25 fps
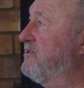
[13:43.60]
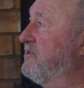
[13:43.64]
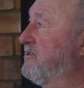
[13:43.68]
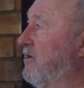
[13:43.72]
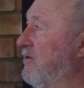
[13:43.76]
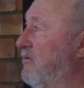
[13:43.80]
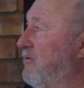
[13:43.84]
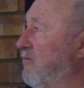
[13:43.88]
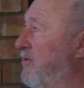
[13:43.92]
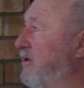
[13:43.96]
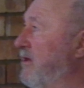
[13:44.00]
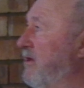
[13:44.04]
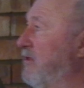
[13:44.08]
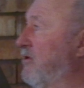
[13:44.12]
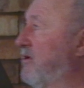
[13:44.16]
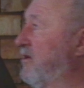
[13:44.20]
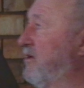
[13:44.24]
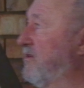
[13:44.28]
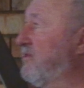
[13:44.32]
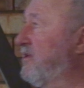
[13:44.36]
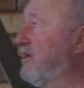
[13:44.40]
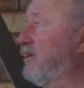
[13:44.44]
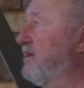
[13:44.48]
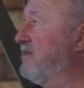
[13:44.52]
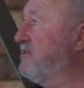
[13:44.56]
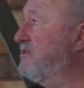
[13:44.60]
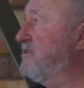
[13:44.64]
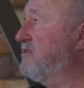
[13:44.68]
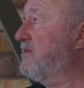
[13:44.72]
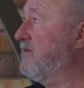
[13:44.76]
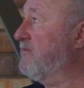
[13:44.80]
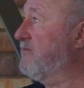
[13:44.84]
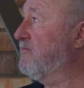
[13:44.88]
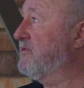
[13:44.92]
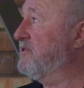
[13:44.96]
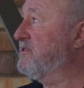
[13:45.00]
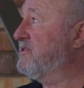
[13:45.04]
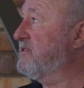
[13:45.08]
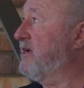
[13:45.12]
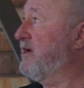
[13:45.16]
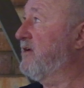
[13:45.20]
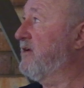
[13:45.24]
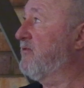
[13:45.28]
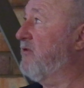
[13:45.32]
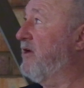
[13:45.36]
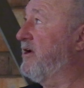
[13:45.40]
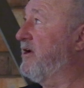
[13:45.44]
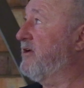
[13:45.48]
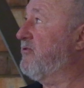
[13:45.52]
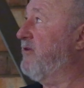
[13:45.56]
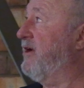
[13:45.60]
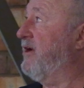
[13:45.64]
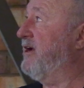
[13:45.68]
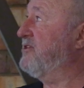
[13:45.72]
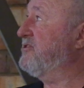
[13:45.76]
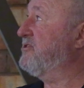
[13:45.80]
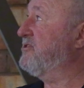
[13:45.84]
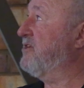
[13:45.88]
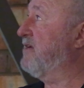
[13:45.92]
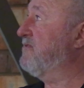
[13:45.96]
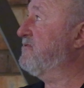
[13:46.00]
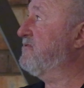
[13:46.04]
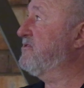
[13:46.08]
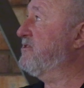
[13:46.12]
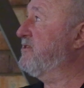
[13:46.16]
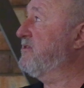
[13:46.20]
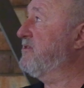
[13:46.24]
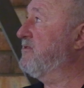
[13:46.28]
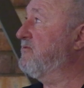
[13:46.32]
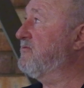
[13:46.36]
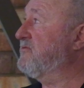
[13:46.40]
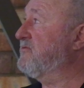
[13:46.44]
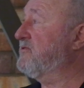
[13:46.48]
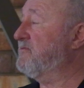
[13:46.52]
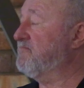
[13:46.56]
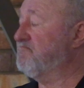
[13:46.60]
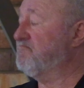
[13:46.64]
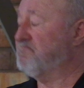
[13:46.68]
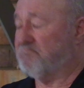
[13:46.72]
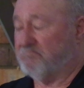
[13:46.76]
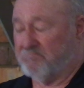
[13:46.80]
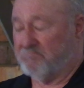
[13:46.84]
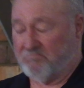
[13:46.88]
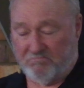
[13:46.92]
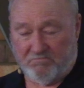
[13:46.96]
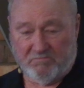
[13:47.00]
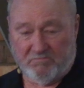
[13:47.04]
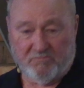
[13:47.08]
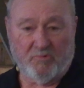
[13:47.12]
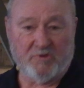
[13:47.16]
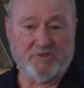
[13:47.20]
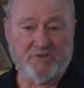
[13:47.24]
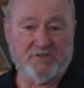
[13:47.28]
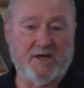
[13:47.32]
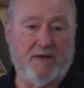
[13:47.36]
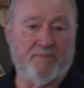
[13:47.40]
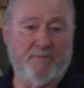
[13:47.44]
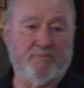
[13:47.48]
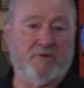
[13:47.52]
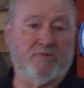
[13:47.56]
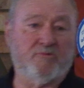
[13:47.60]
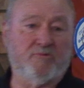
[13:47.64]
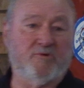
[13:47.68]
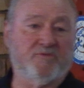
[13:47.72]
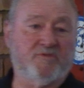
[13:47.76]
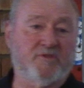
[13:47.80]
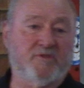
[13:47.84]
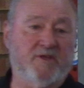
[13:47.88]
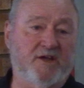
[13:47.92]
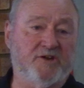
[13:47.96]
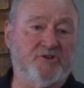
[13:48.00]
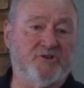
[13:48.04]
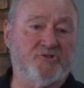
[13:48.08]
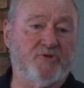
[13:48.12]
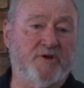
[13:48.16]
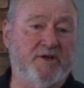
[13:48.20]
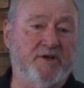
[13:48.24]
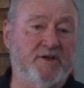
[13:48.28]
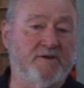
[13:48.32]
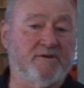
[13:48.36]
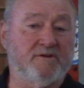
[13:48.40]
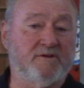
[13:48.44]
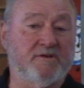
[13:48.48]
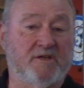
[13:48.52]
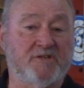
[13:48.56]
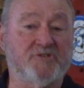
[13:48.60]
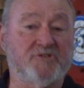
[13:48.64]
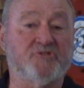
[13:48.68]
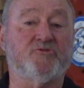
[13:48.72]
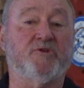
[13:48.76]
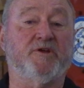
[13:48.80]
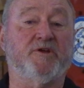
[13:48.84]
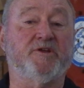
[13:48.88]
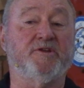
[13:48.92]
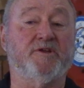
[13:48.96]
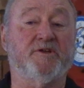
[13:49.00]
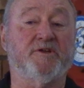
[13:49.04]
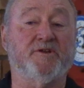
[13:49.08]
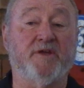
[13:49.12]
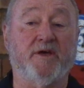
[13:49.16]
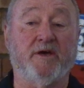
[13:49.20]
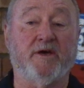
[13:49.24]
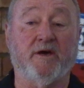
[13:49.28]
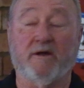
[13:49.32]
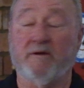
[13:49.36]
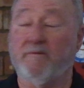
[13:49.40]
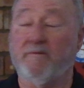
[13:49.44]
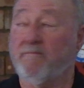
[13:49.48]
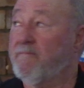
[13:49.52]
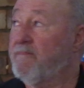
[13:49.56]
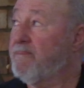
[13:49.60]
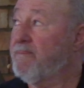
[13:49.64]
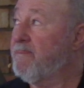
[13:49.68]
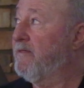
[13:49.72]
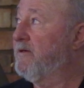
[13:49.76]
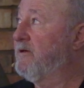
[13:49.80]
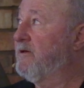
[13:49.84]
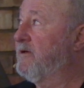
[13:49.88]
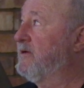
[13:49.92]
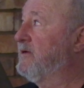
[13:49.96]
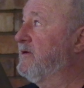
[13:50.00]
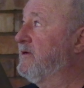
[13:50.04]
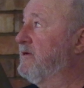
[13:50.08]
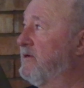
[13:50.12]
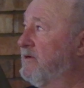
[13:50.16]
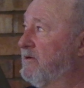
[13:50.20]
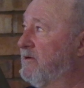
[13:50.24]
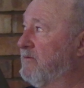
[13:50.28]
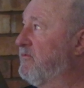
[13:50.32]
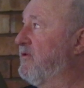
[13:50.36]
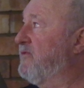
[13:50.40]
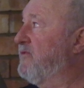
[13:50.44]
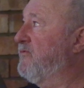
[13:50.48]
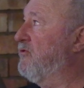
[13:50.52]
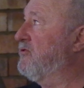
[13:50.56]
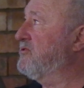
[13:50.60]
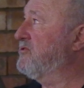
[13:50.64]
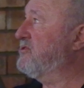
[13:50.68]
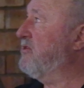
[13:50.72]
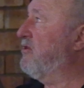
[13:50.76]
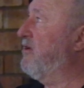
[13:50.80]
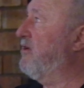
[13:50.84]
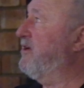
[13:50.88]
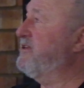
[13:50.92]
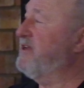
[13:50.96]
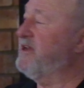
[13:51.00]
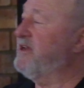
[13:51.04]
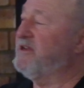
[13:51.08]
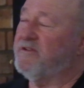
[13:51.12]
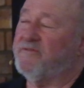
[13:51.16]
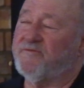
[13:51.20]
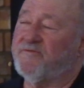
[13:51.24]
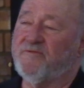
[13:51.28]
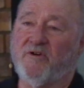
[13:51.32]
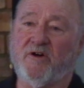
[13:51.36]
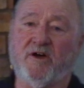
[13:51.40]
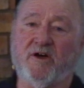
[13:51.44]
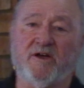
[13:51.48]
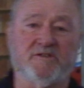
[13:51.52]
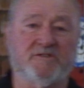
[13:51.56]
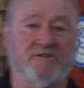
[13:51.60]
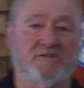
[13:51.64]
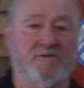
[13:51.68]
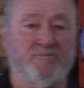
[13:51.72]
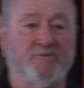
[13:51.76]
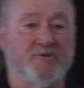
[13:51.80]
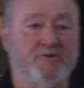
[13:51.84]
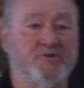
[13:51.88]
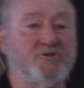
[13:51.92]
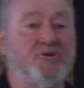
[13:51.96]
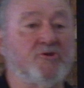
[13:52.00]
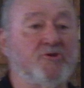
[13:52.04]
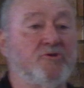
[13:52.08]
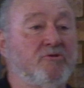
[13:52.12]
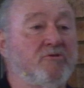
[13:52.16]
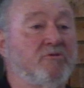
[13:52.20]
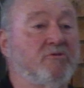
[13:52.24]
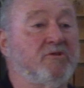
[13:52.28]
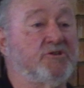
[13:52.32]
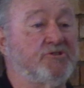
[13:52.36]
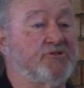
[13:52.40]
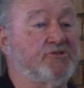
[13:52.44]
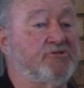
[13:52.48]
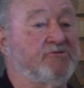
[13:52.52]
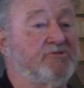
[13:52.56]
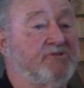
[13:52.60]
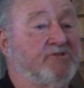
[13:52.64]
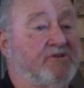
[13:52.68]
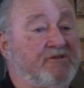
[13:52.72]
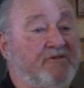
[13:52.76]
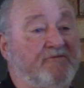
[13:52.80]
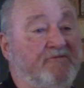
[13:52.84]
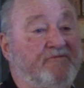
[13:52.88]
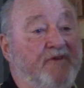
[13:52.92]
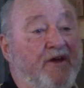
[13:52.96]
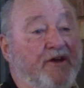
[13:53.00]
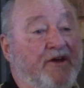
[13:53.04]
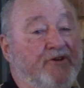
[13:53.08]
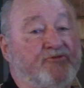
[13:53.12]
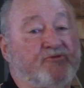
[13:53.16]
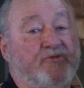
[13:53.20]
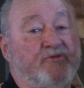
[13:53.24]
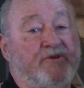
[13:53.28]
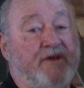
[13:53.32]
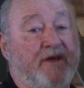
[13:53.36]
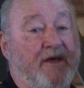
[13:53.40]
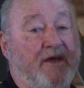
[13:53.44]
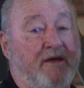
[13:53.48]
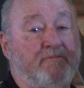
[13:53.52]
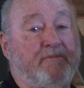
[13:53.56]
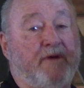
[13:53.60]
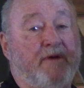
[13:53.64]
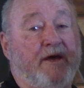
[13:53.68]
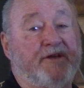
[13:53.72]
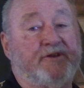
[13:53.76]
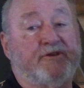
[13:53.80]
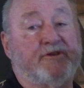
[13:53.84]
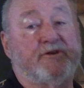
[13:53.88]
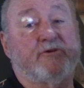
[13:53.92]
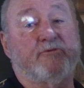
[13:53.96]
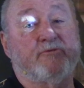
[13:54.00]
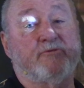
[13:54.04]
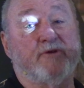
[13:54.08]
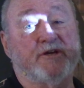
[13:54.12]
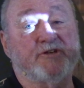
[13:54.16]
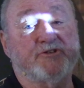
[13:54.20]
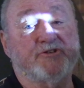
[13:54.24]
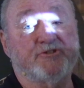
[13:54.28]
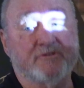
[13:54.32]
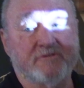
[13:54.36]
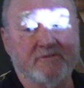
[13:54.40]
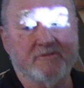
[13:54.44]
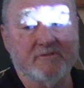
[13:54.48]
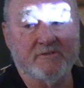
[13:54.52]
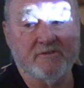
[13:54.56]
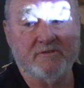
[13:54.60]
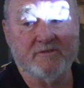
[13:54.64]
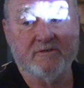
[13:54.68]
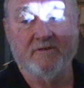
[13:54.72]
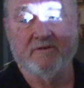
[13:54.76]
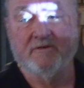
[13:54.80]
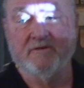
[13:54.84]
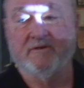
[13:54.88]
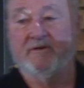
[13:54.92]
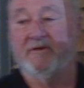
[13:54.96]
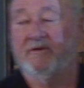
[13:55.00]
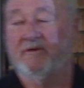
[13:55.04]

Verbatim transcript: so we look at these and we say, right, crankshaft seals, what's happening with that trend? It's trending down. We've also identified some internal issues in the factory and made corrections.